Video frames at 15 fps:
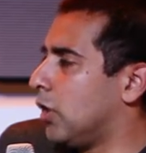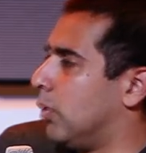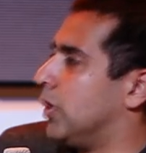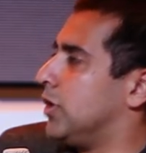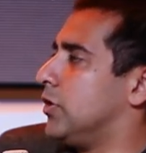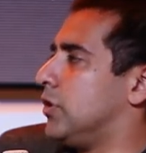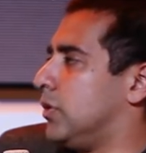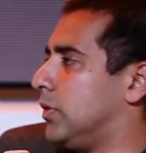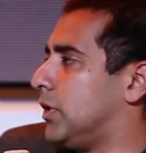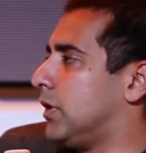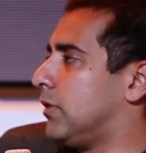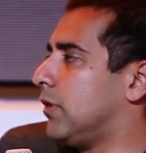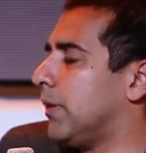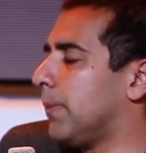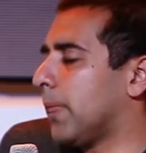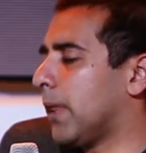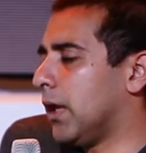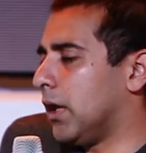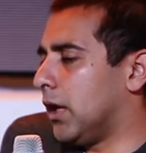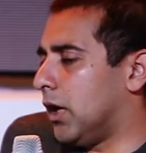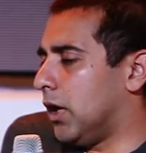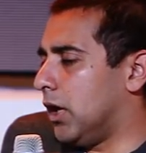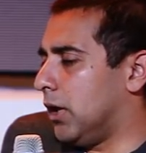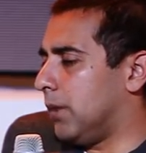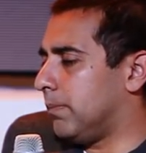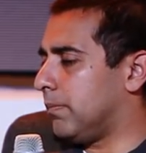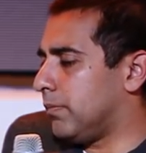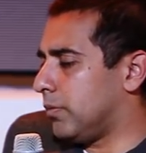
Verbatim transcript: What do you do with it, right?